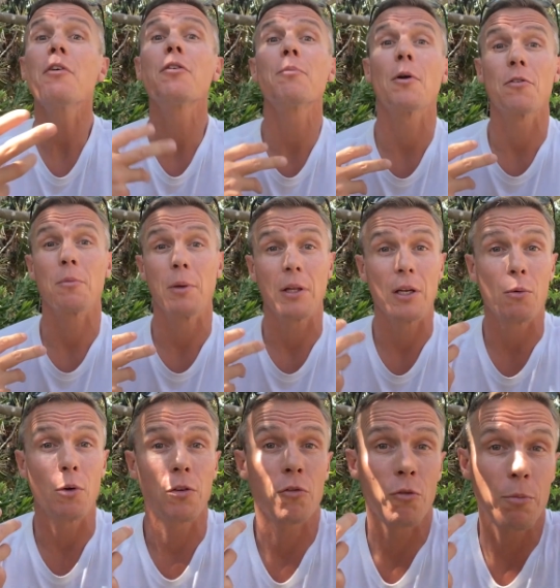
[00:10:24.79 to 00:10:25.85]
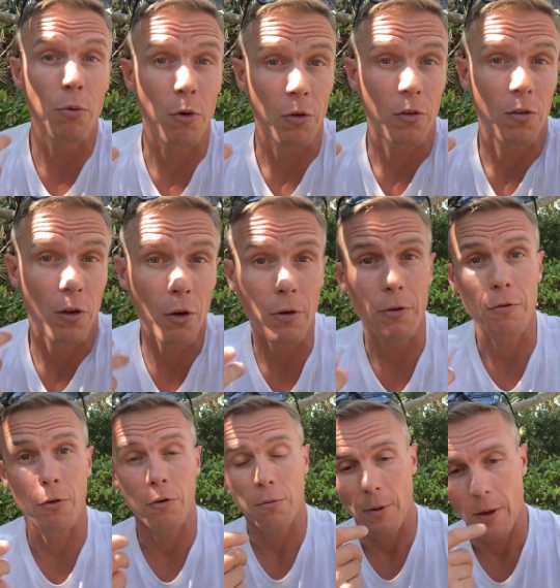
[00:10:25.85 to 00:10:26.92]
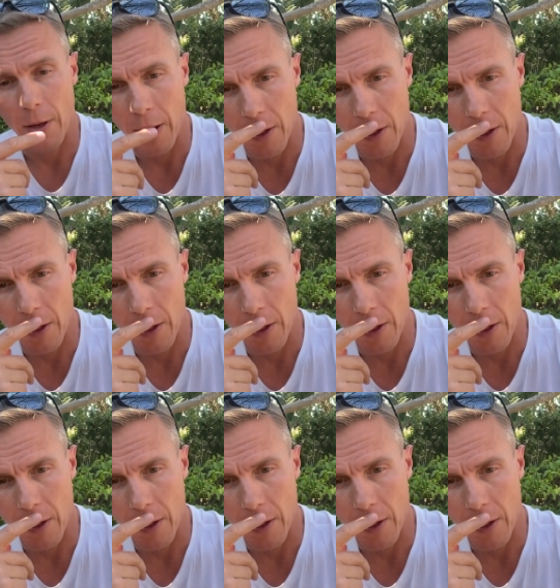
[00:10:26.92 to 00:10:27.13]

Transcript: responsibility was to report it to law enforcement.